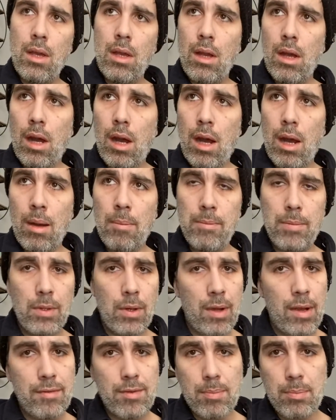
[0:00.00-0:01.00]

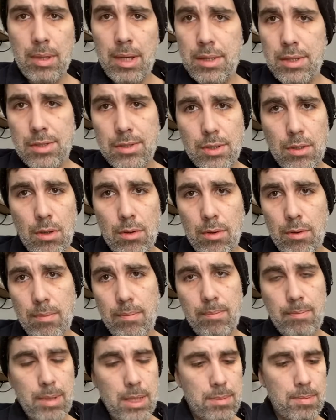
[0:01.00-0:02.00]
Don't have to play the solo
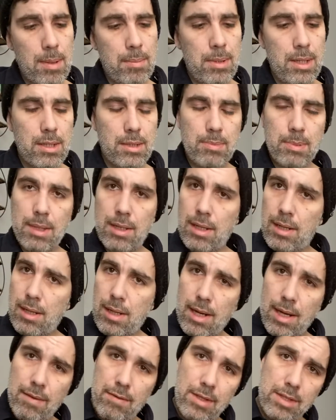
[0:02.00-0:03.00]
piece by piece. Again,
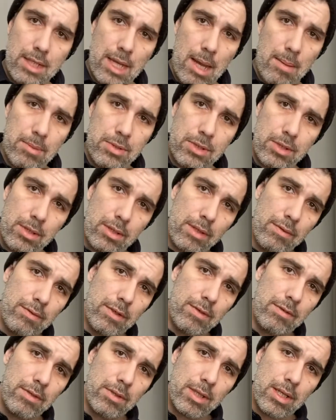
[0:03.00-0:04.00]
I have the tablature
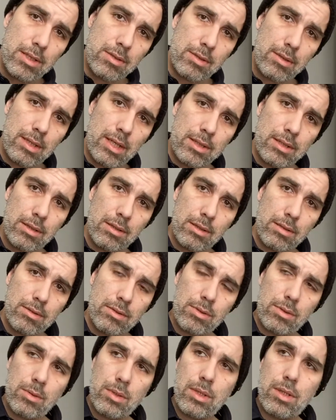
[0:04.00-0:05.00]
if you guys would like to look
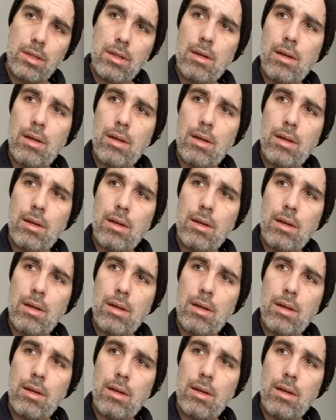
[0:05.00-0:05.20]
through it.